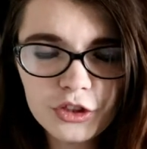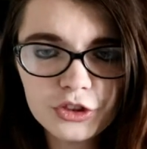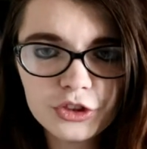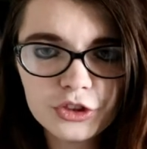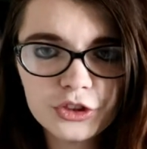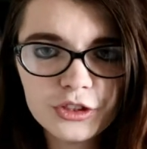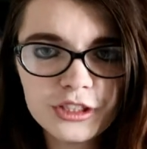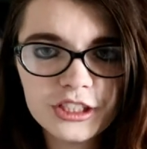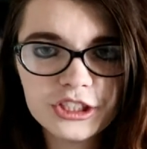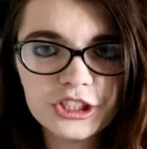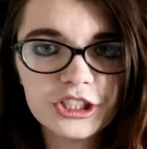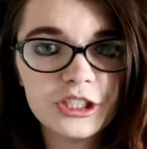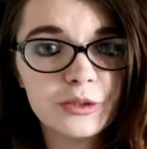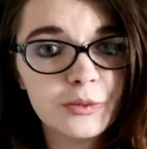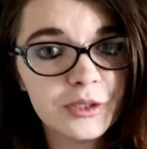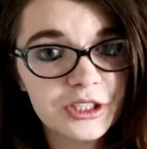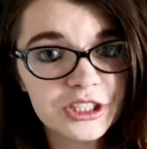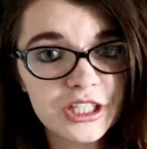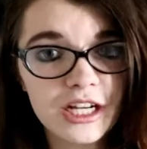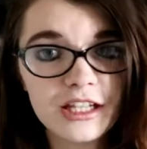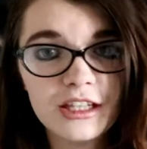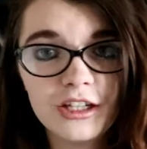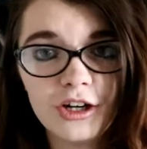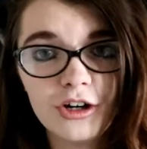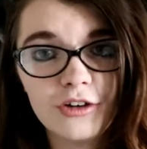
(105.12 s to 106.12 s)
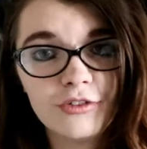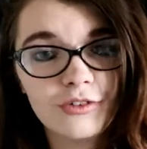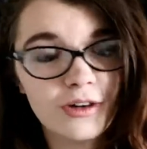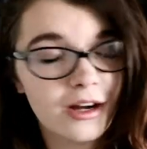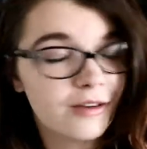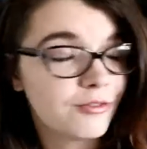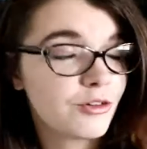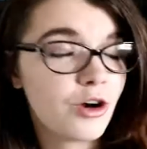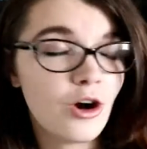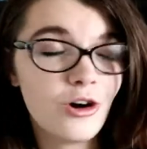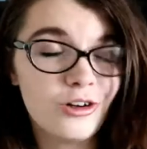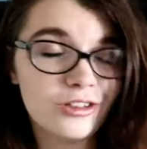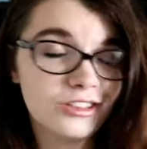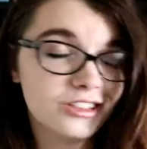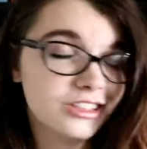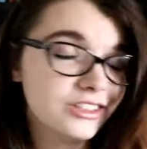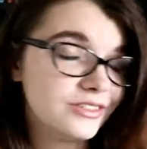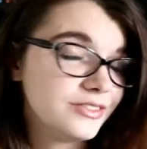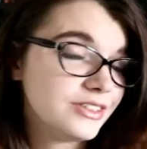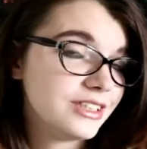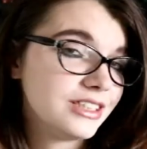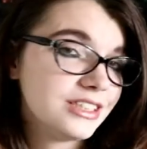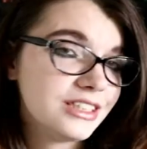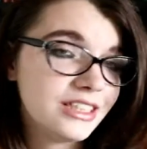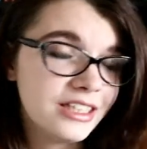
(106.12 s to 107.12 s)
trilogy, which I love, I've got on
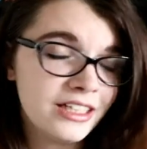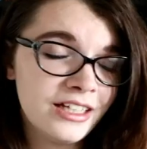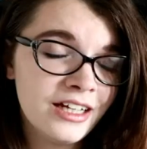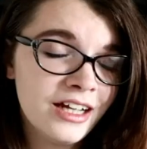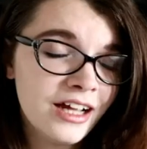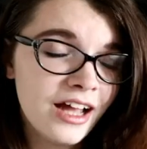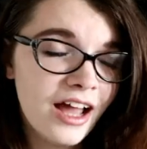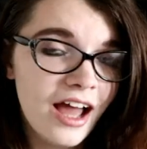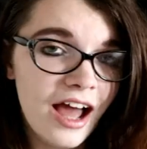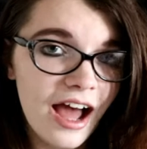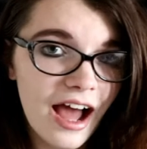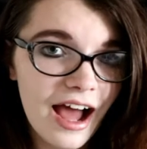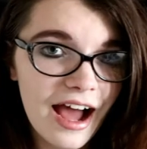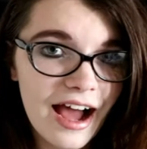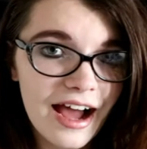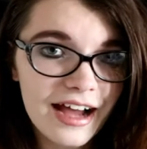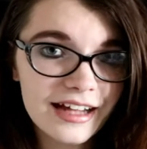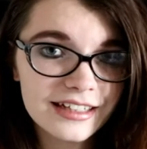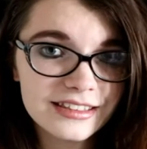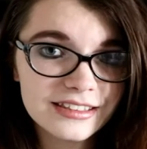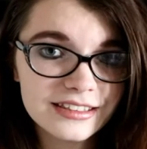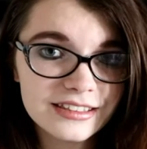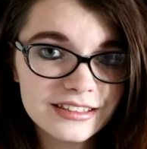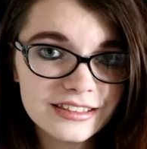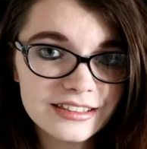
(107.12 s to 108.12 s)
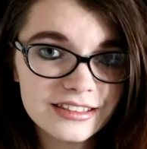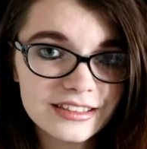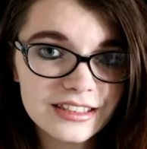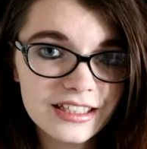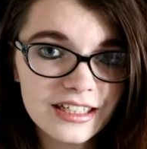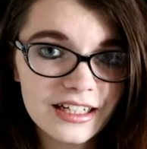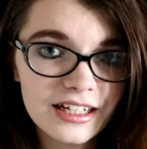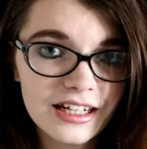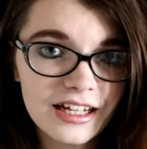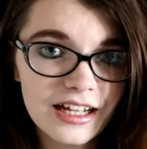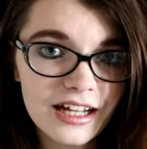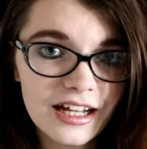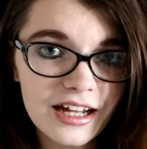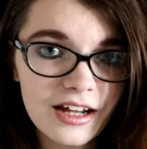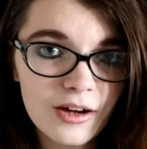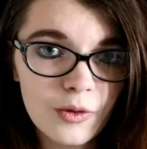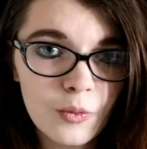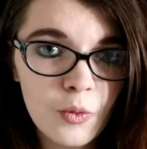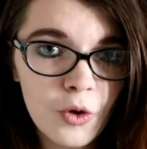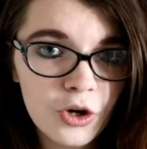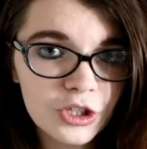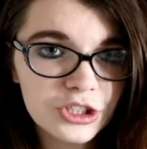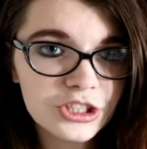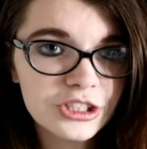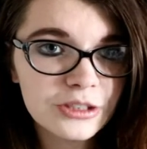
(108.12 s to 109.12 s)
DVD, and
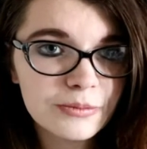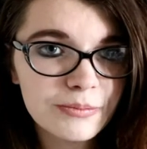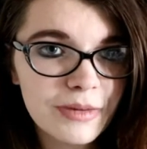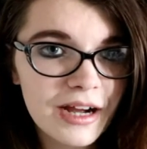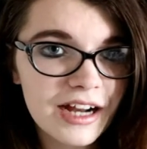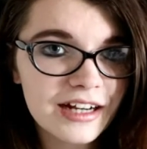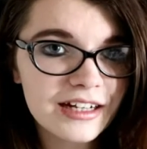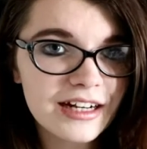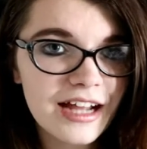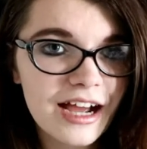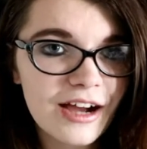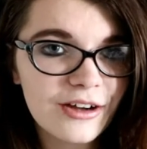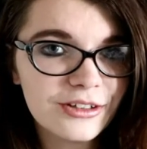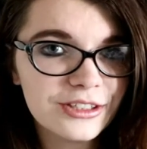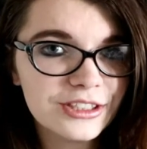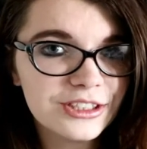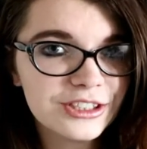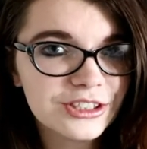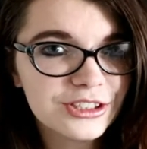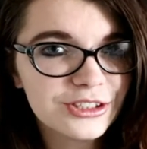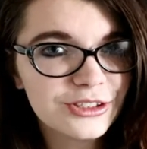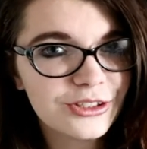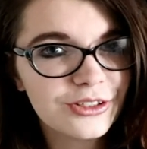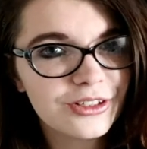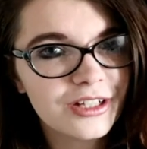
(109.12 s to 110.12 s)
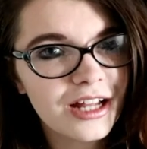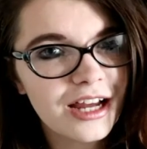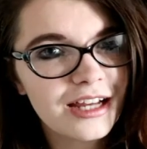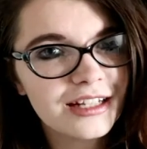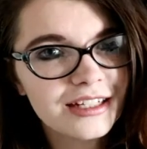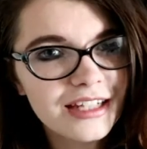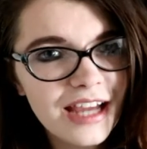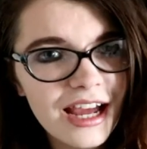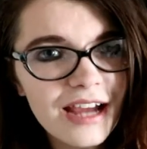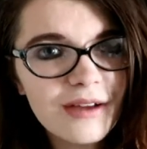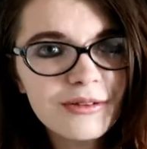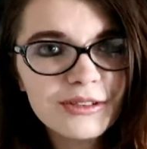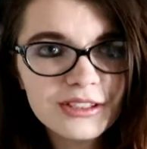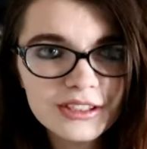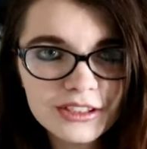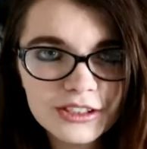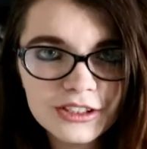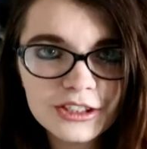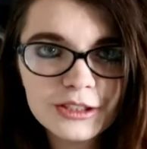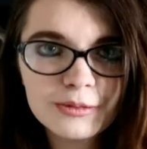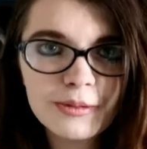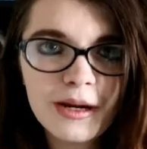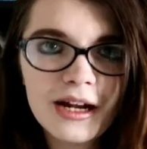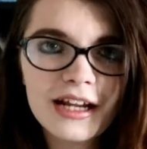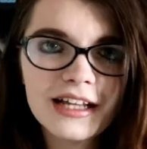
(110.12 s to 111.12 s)
watching them back now, you're just sort of like, yeah, it was a
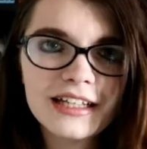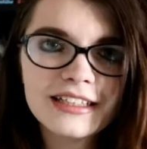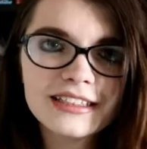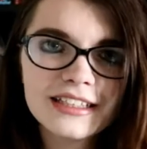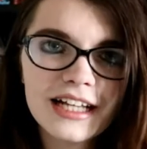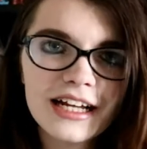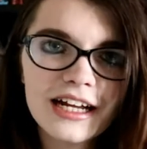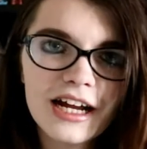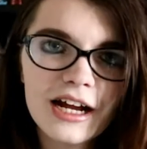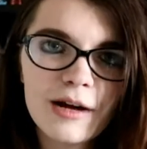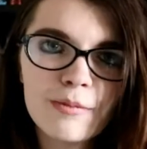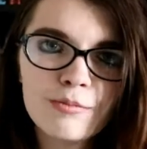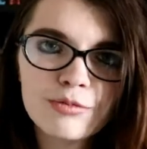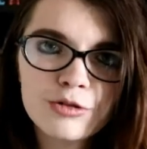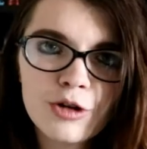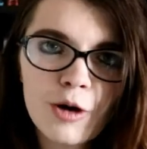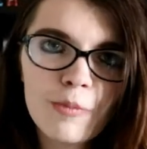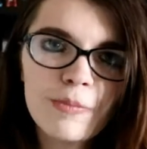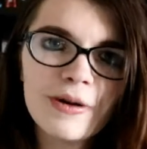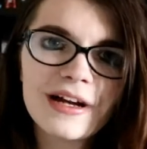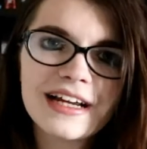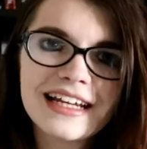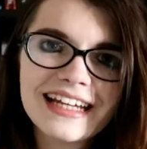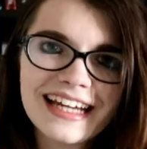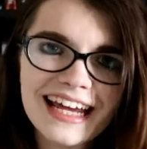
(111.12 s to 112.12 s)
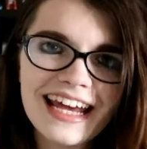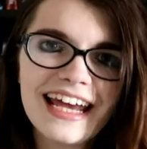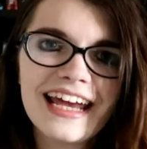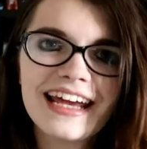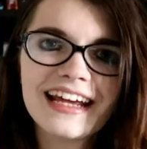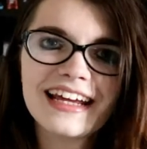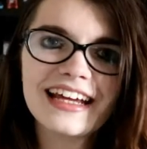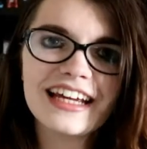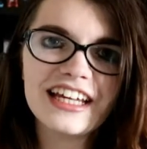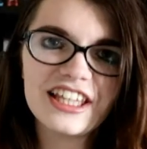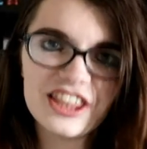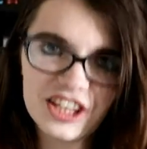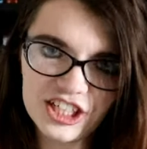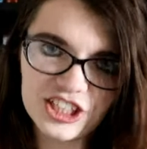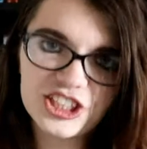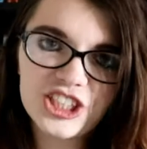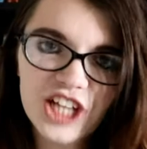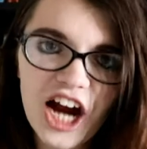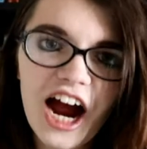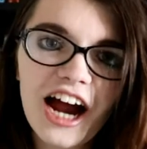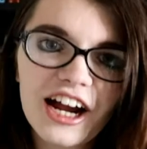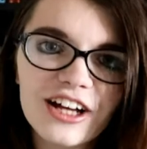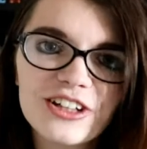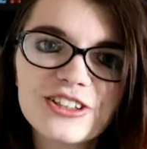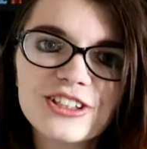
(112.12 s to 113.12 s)
good spot. It's like a proper kick in the
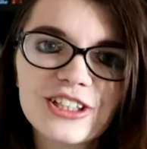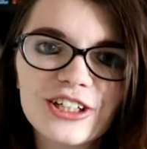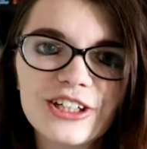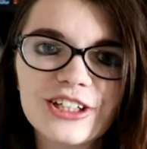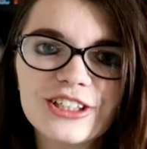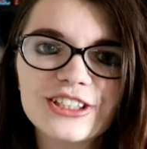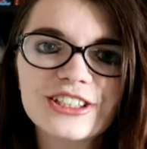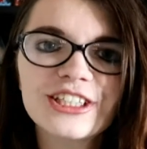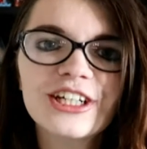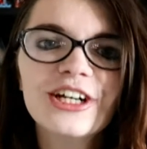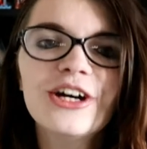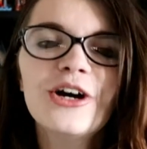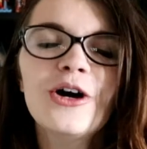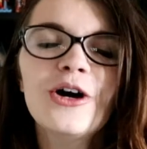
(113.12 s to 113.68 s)
childhood.